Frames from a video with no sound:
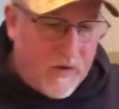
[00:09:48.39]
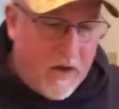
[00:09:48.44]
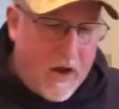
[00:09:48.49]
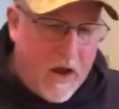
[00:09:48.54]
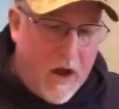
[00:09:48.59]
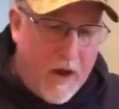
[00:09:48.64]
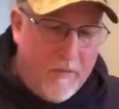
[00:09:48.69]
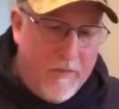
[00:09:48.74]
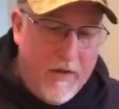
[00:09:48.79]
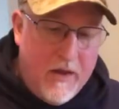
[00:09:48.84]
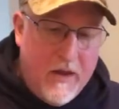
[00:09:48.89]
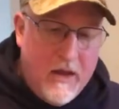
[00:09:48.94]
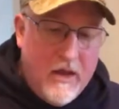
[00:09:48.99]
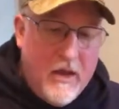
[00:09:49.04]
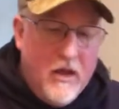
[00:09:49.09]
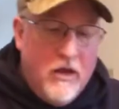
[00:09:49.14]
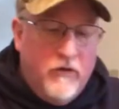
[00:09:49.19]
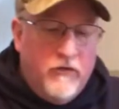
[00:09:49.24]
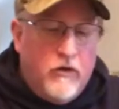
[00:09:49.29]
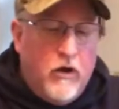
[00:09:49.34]
Uh,
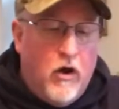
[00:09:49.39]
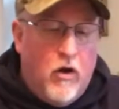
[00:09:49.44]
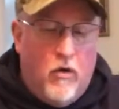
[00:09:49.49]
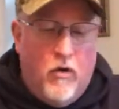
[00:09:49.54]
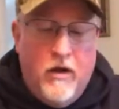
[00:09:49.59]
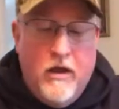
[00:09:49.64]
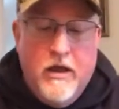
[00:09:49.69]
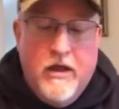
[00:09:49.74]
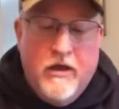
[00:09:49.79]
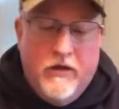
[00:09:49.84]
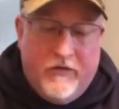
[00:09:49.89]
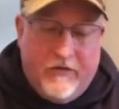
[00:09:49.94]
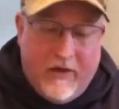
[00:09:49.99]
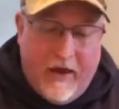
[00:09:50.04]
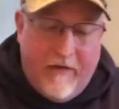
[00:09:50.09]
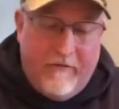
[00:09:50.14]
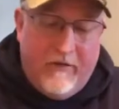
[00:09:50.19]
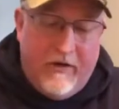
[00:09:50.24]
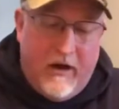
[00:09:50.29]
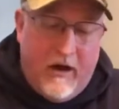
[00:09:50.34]
so
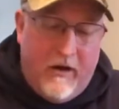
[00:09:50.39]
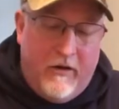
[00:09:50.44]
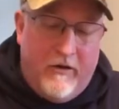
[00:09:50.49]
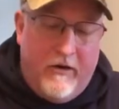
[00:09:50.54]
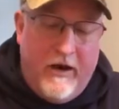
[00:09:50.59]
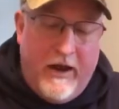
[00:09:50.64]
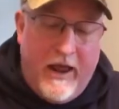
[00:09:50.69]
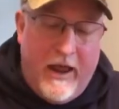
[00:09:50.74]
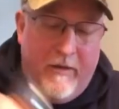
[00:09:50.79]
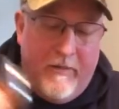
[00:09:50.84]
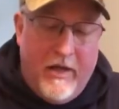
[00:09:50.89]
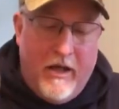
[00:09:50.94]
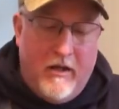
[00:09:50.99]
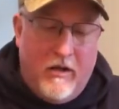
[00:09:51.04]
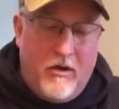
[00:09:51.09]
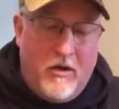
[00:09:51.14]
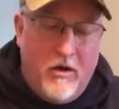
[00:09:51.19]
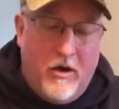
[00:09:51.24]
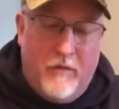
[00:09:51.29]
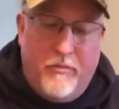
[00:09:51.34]
700
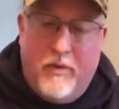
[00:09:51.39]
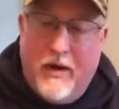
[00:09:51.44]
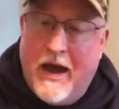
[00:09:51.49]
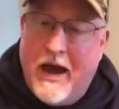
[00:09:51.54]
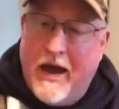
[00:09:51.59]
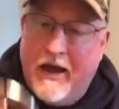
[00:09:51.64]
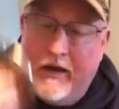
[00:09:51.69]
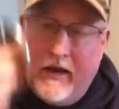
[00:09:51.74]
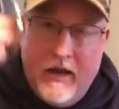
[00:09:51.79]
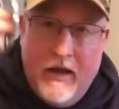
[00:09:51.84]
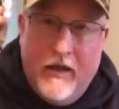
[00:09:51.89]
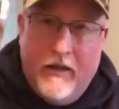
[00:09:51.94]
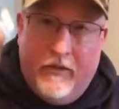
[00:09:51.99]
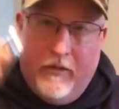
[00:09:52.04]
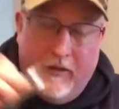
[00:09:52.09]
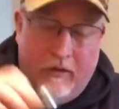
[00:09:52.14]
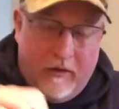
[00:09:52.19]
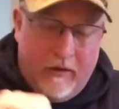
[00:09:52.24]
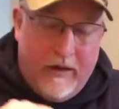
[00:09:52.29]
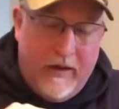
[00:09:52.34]
ml cook pot.
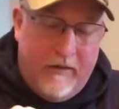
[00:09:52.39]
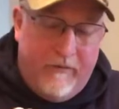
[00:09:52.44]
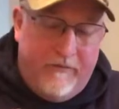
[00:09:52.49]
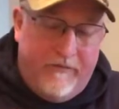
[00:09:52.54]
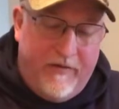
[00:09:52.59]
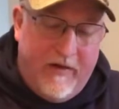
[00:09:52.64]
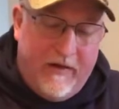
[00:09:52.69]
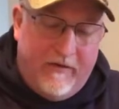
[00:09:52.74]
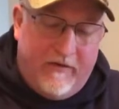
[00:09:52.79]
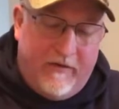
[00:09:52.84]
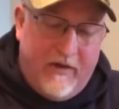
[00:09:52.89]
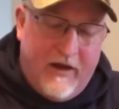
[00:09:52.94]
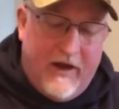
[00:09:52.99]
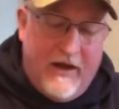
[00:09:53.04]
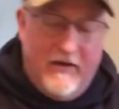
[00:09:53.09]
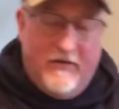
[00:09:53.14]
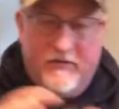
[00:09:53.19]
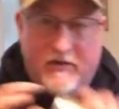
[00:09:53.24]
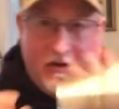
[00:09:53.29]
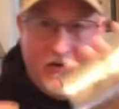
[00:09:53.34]
The lid fits
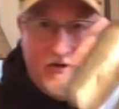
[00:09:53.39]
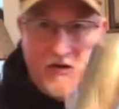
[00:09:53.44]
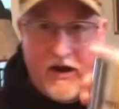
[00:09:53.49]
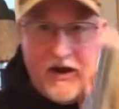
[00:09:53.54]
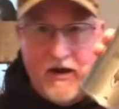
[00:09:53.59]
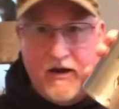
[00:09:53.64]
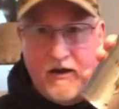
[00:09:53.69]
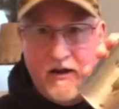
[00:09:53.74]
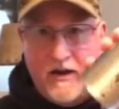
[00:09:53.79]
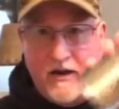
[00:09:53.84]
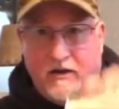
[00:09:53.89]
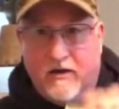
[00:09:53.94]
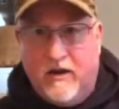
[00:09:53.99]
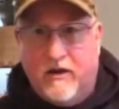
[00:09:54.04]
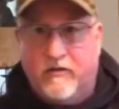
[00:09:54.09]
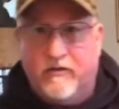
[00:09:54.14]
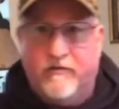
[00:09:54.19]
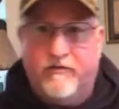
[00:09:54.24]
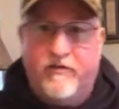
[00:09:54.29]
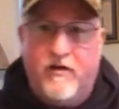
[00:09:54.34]
nice and tightly. It
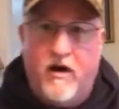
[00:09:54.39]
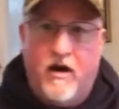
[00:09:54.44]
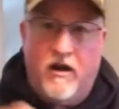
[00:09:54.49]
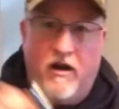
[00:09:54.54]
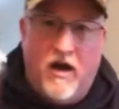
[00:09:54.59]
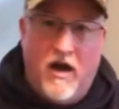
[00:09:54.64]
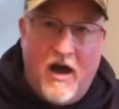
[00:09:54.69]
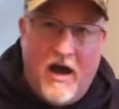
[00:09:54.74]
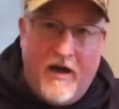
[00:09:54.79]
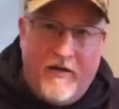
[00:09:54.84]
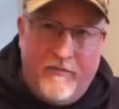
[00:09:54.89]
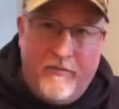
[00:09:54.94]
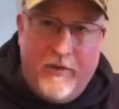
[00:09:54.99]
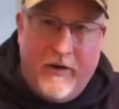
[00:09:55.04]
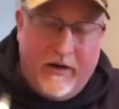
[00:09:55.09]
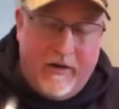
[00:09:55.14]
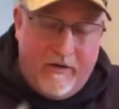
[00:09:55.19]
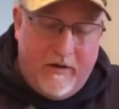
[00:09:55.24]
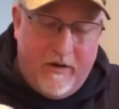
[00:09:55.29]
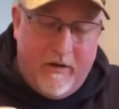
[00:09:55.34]
doesn't fall off,
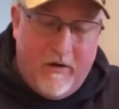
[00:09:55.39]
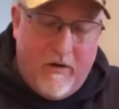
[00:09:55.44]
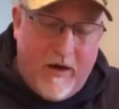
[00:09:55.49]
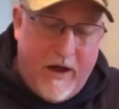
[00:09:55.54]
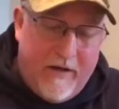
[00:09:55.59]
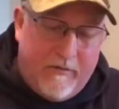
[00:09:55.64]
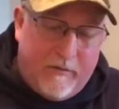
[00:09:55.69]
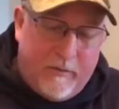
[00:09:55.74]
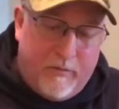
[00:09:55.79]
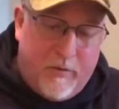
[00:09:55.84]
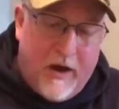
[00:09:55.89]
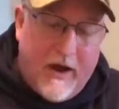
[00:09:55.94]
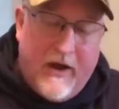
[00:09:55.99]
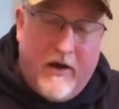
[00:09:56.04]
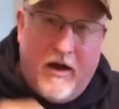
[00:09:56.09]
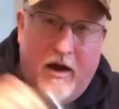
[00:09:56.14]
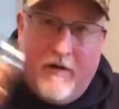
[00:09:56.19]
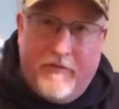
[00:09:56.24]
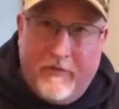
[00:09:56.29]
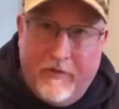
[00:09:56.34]
but it, you don't have to pry
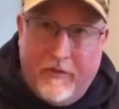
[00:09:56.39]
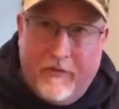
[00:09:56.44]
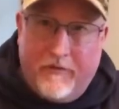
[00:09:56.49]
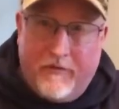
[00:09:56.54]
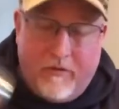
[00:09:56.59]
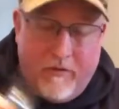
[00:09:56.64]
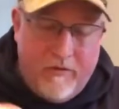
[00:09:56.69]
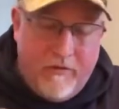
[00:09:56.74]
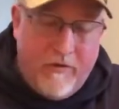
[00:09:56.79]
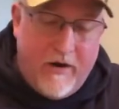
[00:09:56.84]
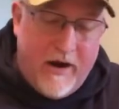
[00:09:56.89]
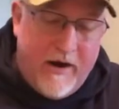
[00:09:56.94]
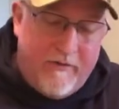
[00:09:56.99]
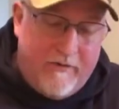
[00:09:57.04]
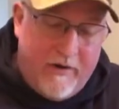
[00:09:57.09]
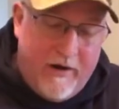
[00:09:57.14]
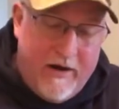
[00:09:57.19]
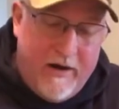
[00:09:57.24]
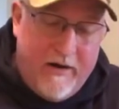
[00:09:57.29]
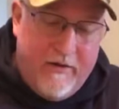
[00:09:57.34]
it off with a
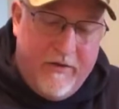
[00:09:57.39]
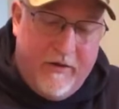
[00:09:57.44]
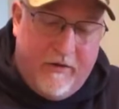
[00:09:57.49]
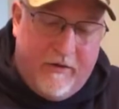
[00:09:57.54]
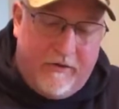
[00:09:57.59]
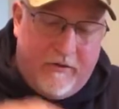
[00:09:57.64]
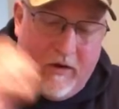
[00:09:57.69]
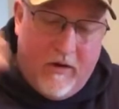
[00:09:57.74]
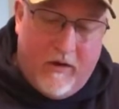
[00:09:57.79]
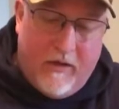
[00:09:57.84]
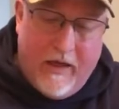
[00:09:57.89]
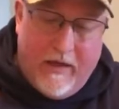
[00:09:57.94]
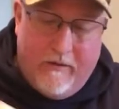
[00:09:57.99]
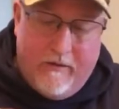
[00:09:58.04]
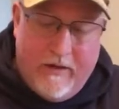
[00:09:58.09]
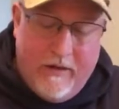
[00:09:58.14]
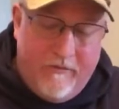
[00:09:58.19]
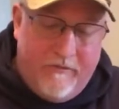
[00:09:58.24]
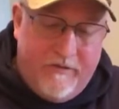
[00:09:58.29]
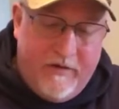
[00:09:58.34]
screwdriver either. So
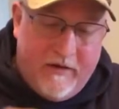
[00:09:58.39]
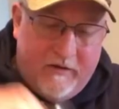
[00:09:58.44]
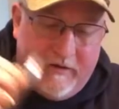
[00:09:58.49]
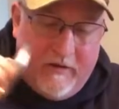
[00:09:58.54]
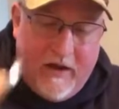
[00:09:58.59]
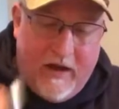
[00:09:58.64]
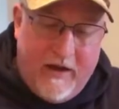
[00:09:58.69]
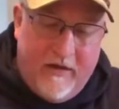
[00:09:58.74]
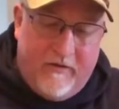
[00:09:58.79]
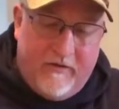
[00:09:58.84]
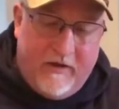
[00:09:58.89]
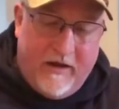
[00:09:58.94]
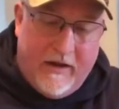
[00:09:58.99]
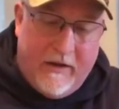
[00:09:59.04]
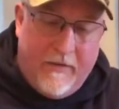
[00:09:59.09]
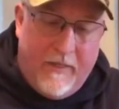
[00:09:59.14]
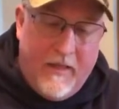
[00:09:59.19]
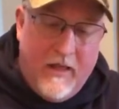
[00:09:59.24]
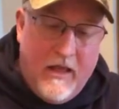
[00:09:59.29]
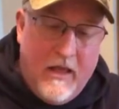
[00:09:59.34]
that lid fits nicely.